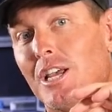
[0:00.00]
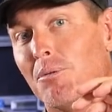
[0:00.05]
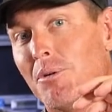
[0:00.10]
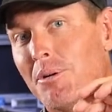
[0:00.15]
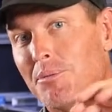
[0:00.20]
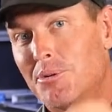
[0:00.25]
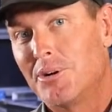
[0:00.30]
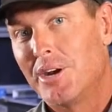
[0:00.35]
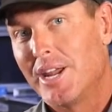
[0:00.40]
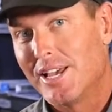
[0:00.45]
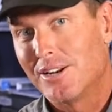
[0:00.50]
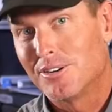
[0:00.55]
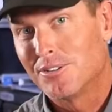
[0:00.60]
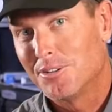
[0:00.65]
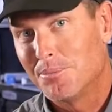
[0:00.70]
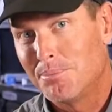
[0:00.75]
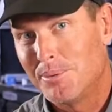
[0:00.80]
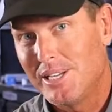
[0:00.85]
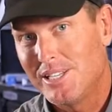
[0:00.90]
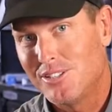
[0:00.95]
when we're out on
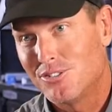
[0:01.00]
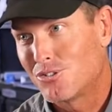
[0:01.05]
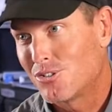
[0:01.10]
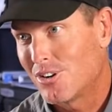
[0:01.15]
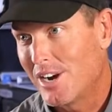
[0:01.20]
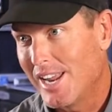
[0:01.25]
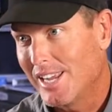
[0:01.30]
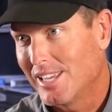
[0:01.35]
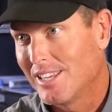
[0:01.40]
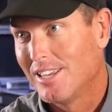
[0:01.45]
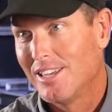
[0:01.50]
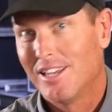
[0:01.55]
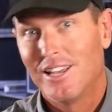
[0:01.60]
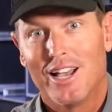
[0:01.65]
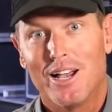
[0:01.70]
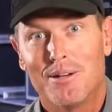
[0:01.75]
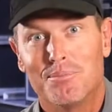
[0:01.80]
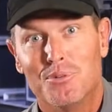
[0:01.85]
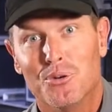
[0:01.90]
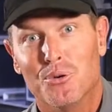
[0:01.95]
the beaten track
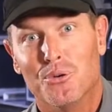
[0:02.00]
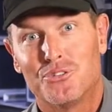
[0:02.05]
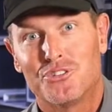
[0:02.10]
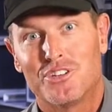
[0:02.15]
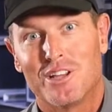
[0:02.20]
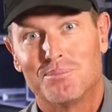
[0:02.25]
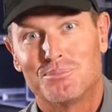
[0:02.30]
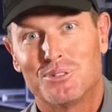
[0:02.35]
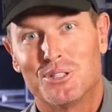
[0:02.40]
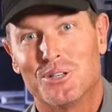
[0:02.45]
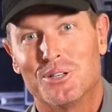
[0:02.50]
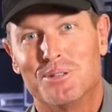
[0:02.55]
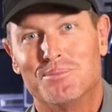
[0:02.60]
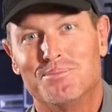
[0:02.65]
up north sometime.